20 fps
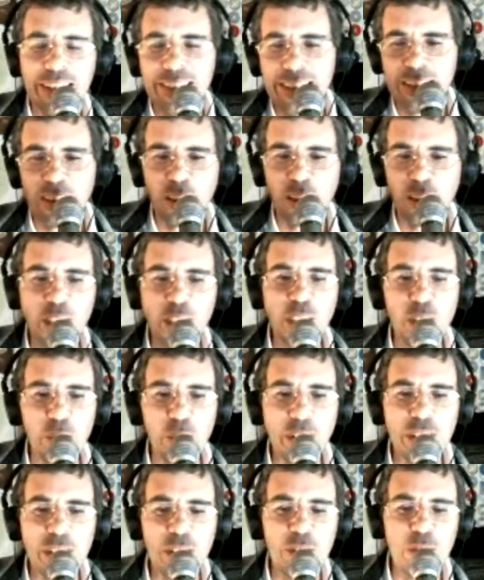I need to at the
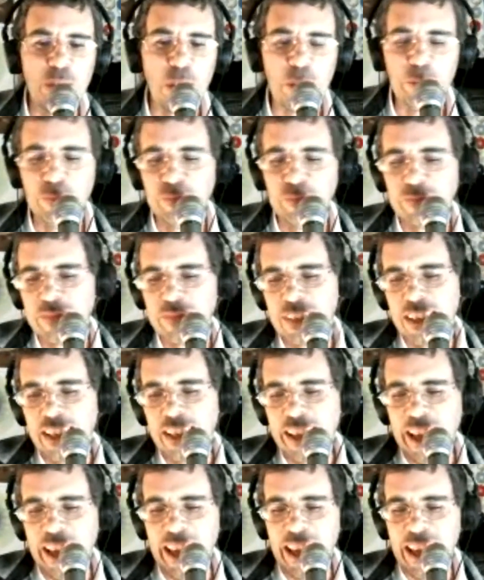rest of them,
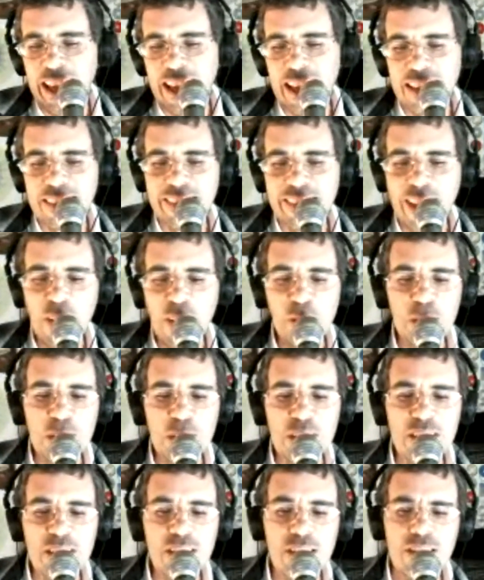and that
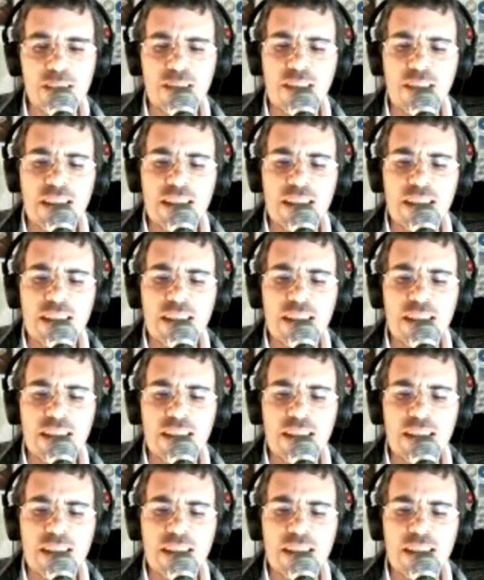was